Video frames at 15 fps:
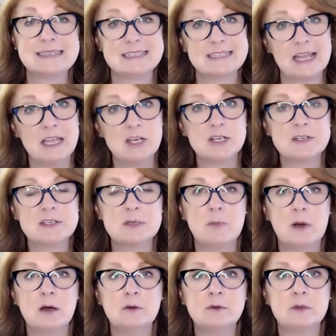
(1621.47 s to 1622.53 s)
sage is
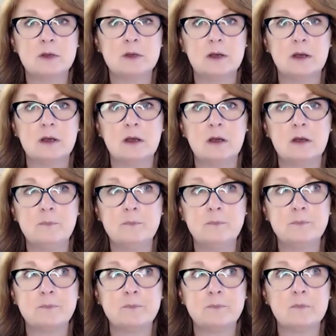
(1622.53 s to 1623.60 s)
about
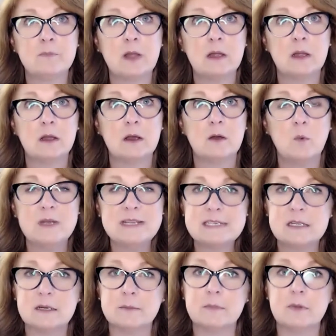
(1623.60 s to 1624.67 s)

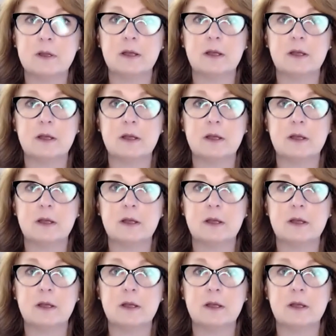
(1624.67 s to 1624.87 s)
wisdom,